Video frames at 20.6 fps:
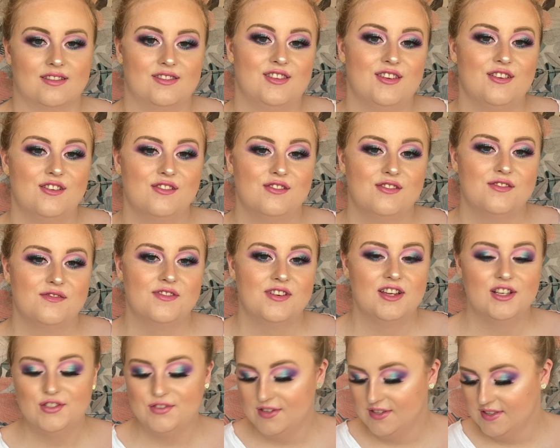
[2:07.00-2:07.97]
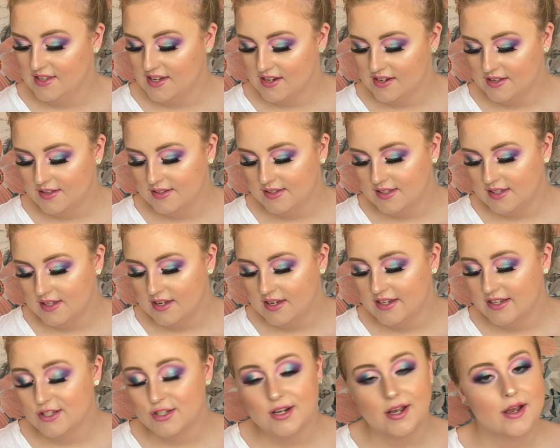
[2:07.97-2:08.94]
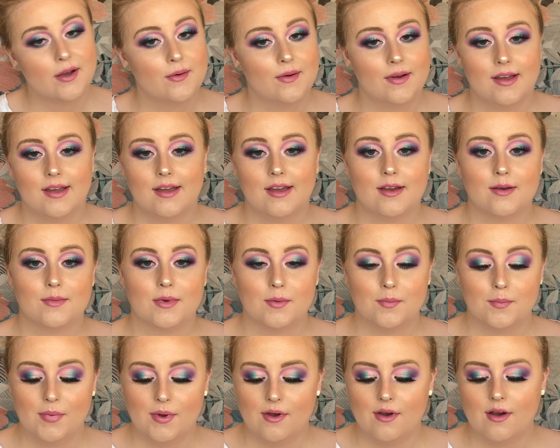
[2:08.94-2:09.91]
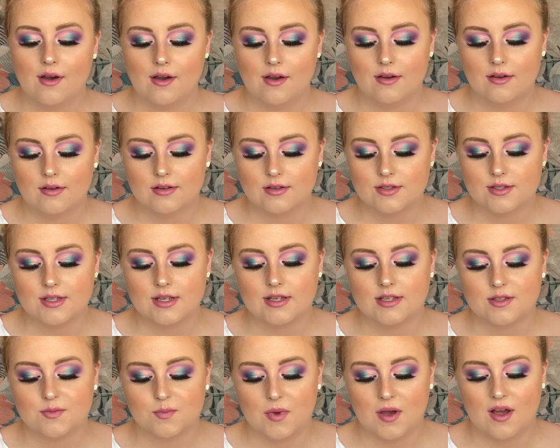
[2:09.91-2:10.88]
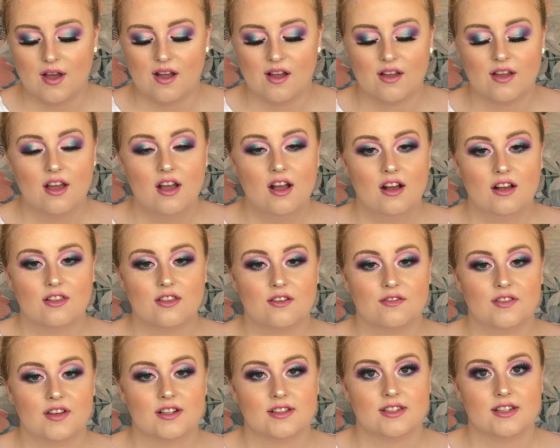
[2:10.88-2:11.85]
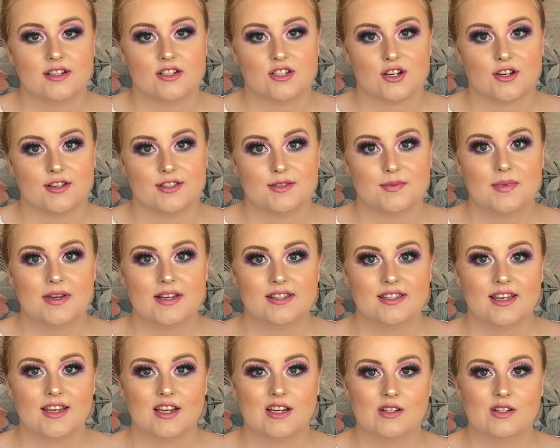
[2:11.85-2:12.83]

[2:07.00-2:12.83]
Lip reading: So the first thing that I can see straight away in my box is by the Vintage Cosmetic